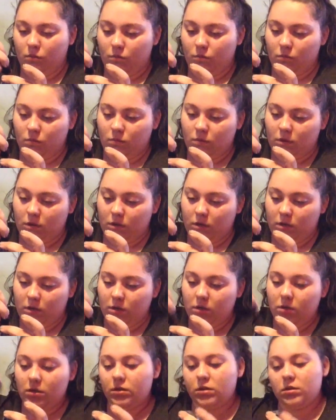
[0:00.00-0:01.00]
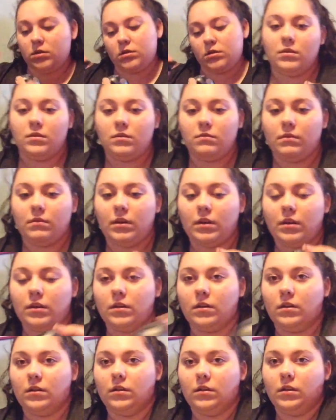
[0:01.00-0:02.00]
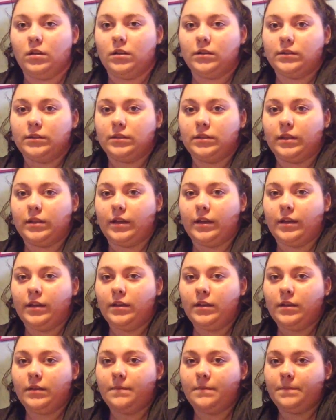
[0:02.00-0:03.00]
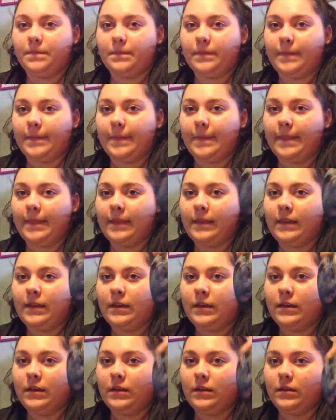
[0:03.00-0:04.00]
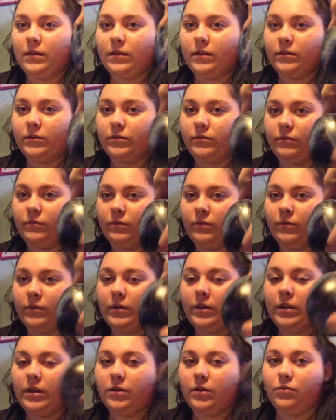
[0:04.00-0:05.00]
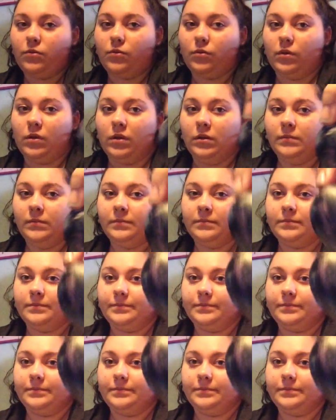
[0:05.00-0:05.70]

want it. This is what it looks like. Looks really cool.